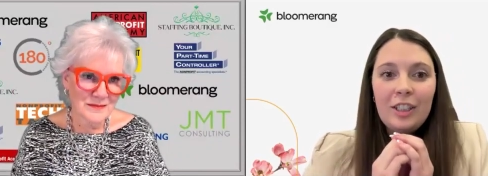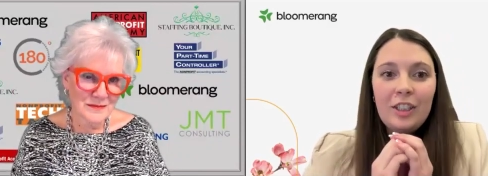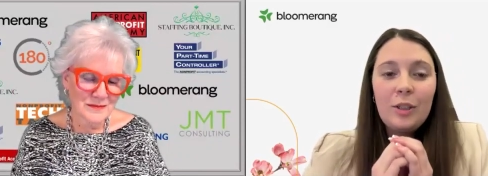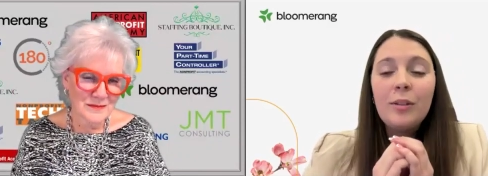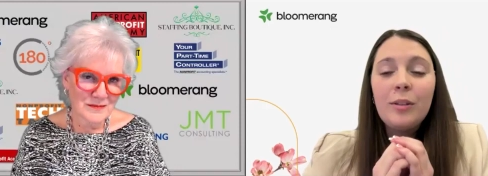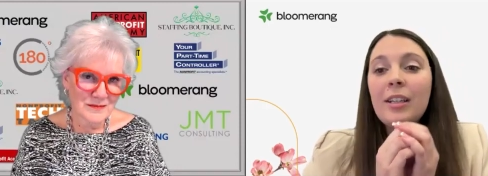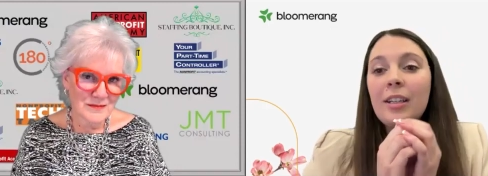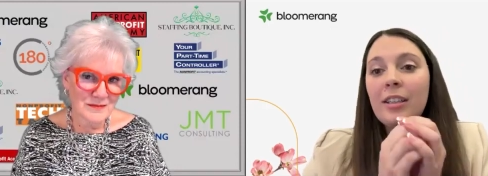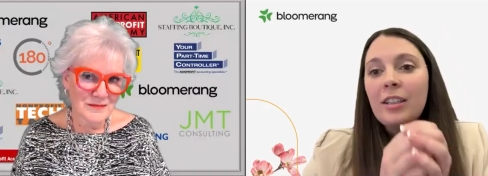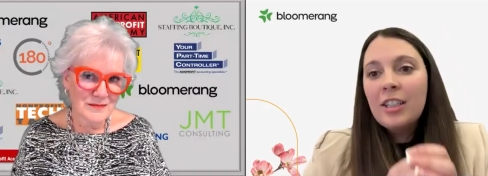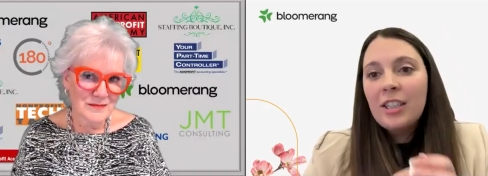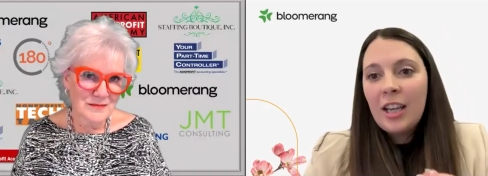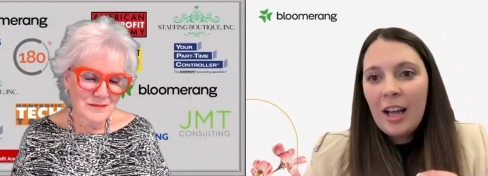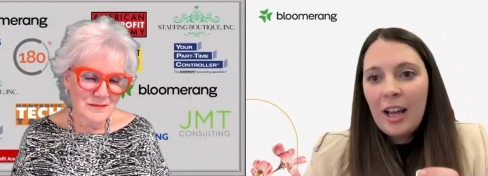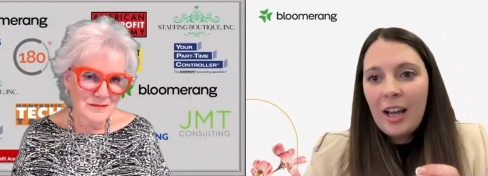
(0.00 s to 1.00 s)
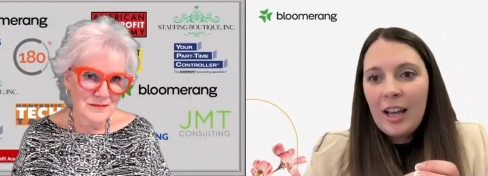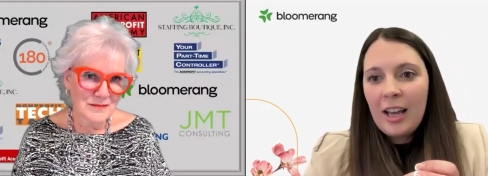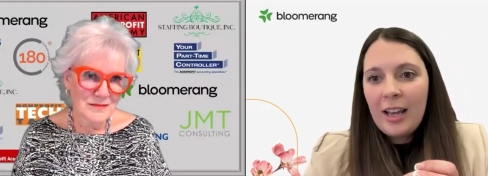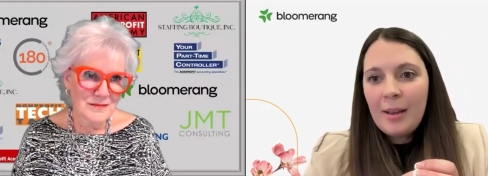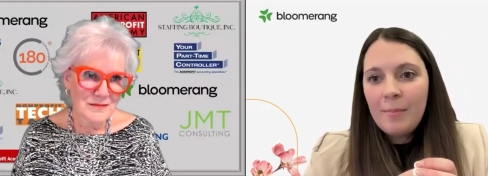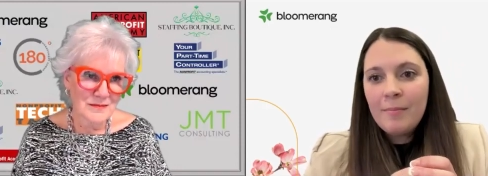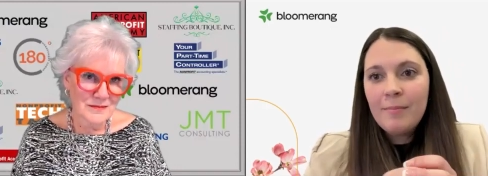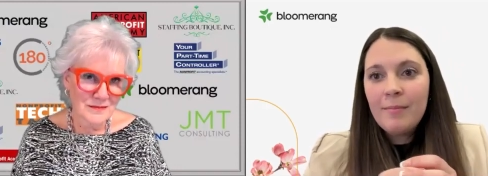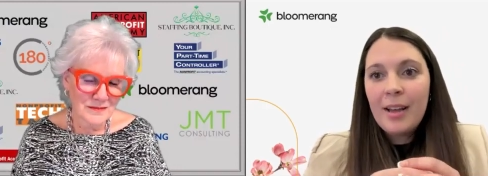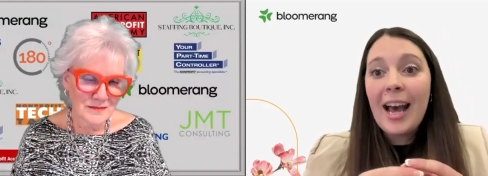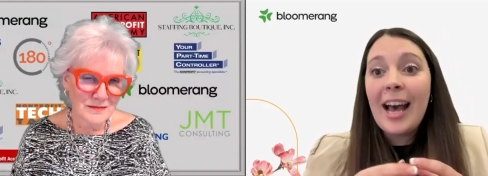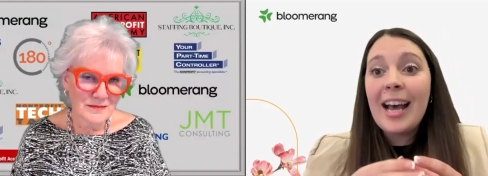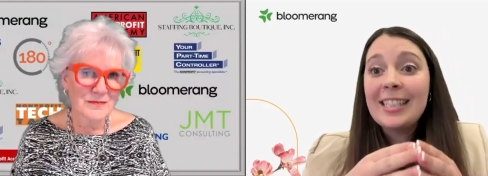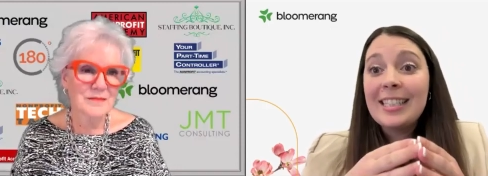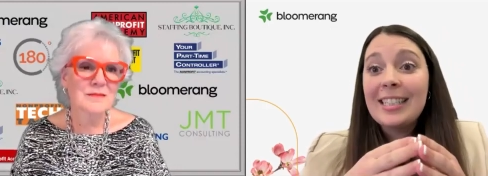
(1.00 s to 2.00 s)
Speaker 1: donating their time
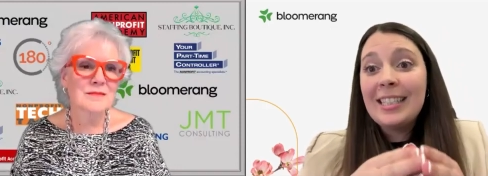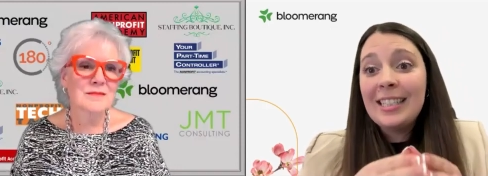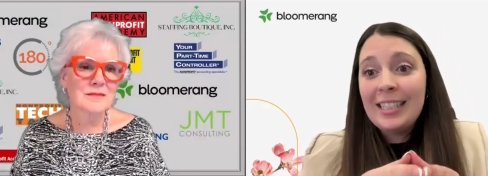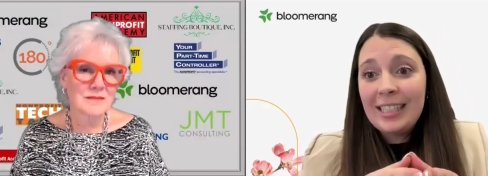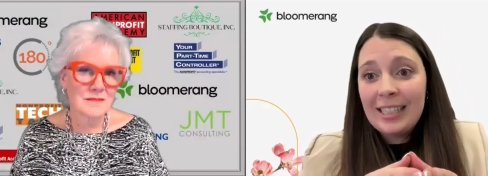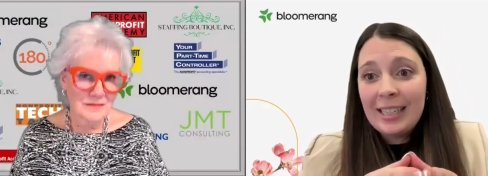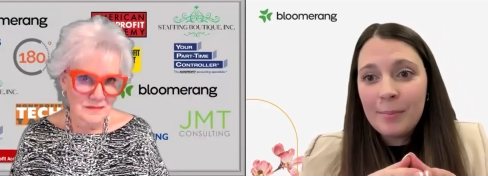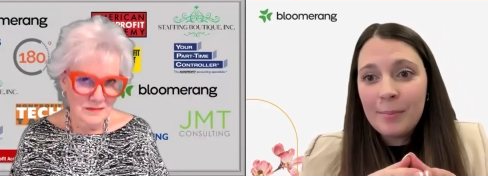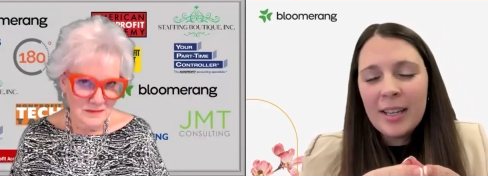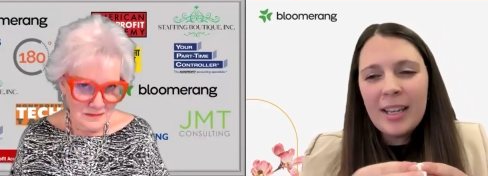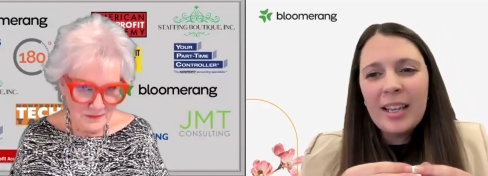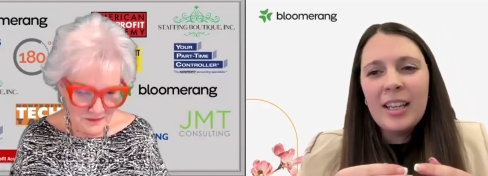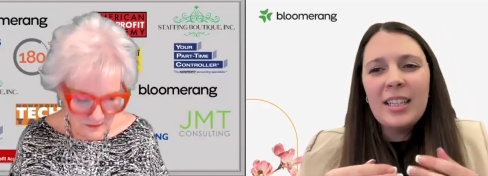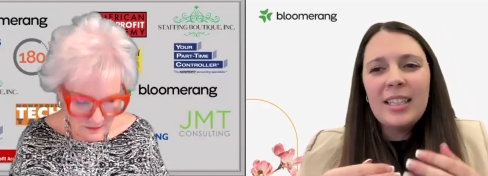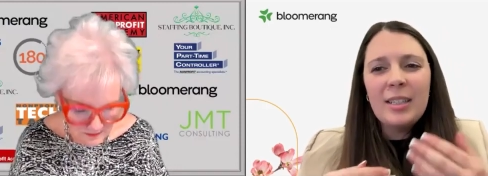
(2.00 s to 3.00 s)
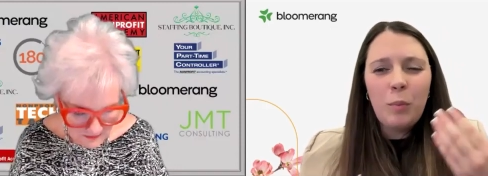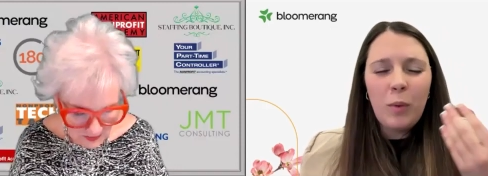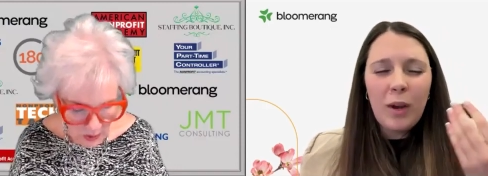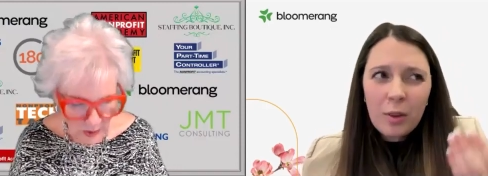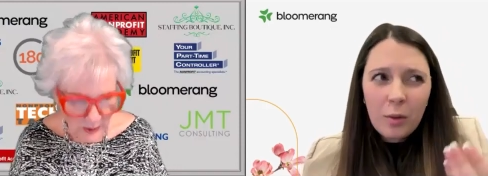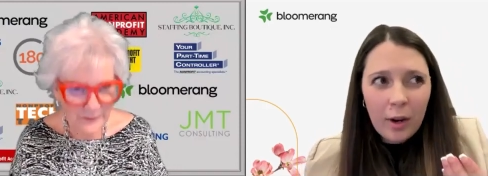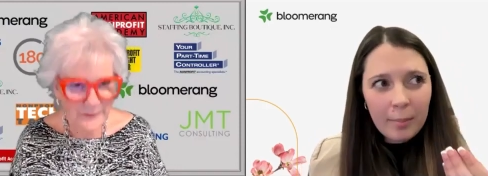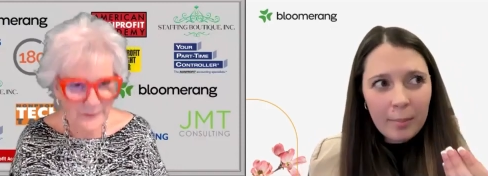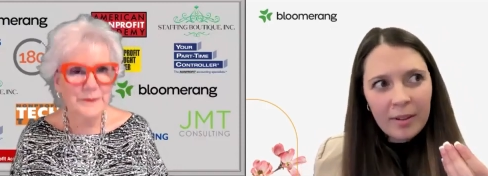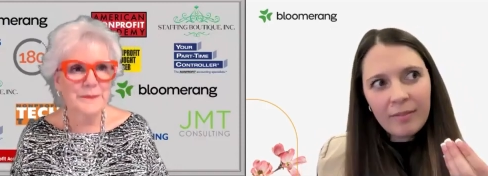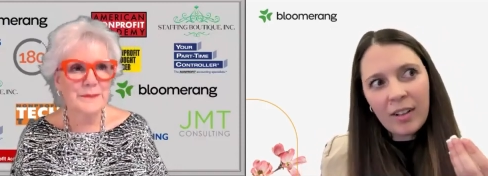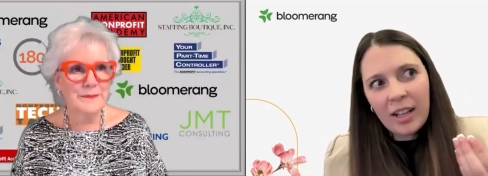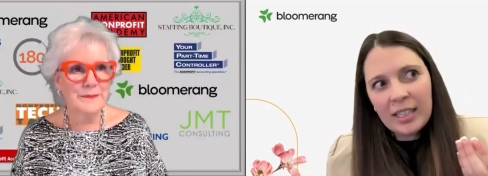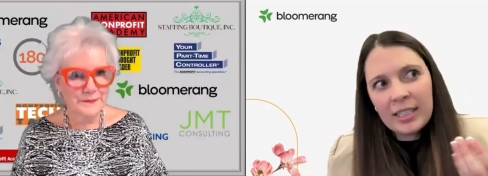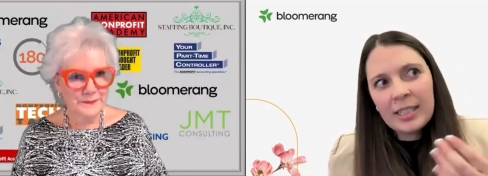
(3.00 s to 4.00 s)
as a team with yeah. corporate
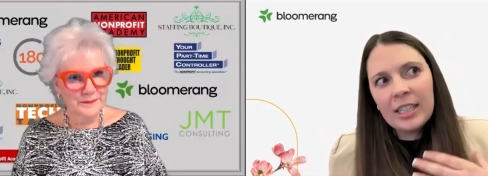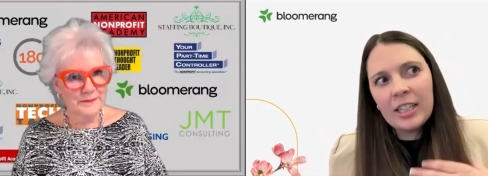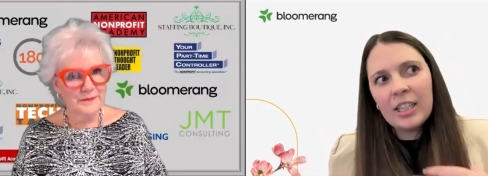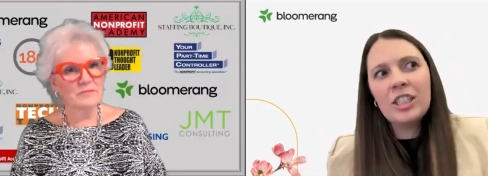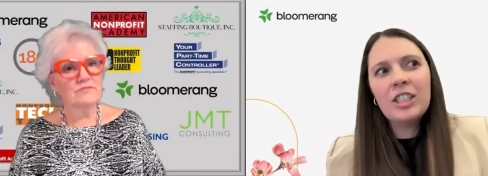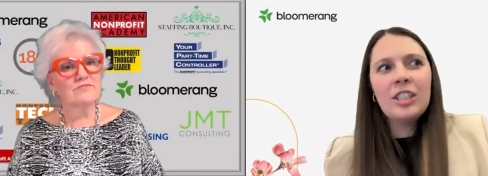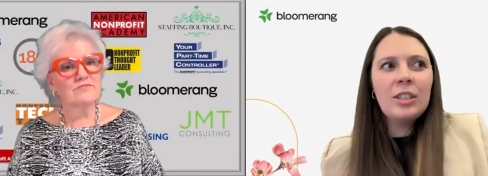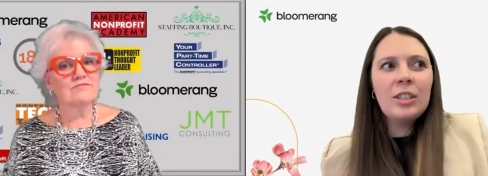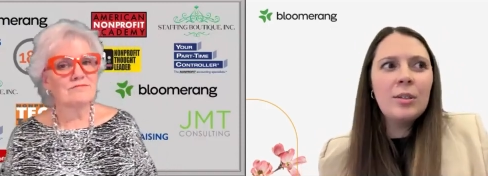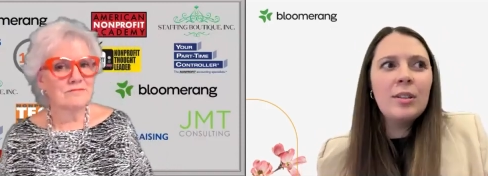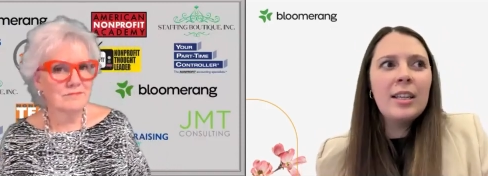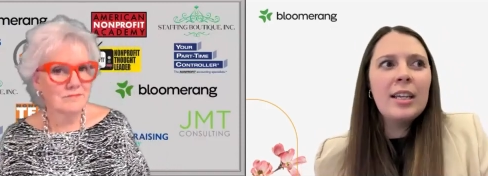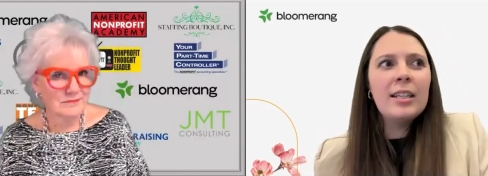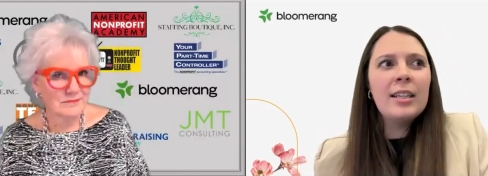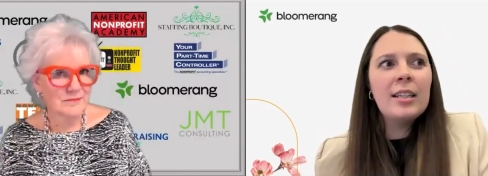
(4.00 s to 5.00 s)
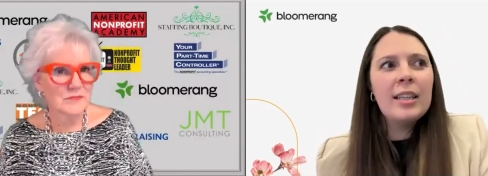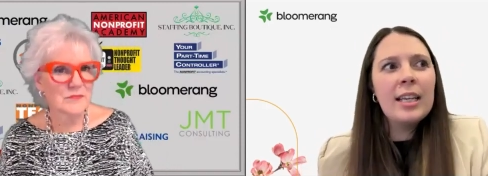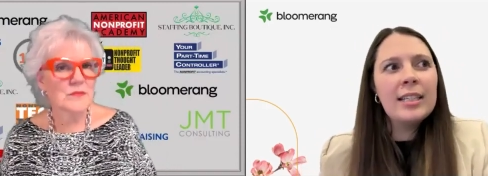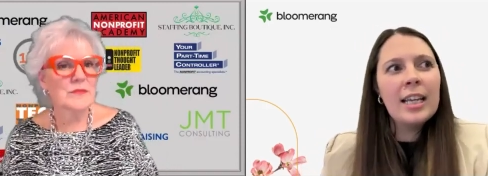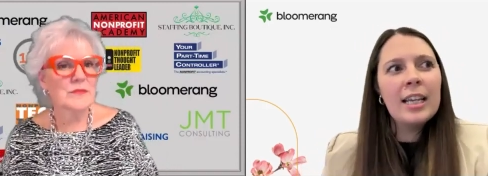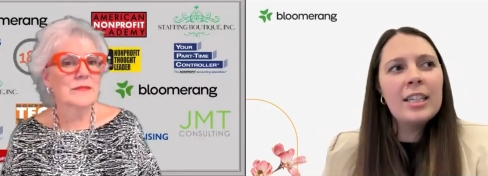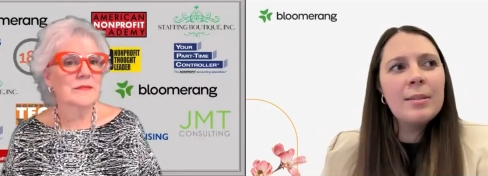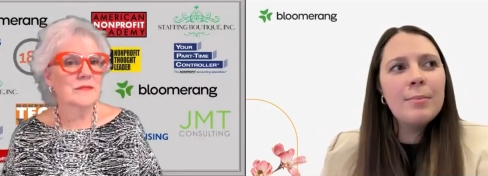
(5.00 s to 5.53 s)
volunteers too they they tend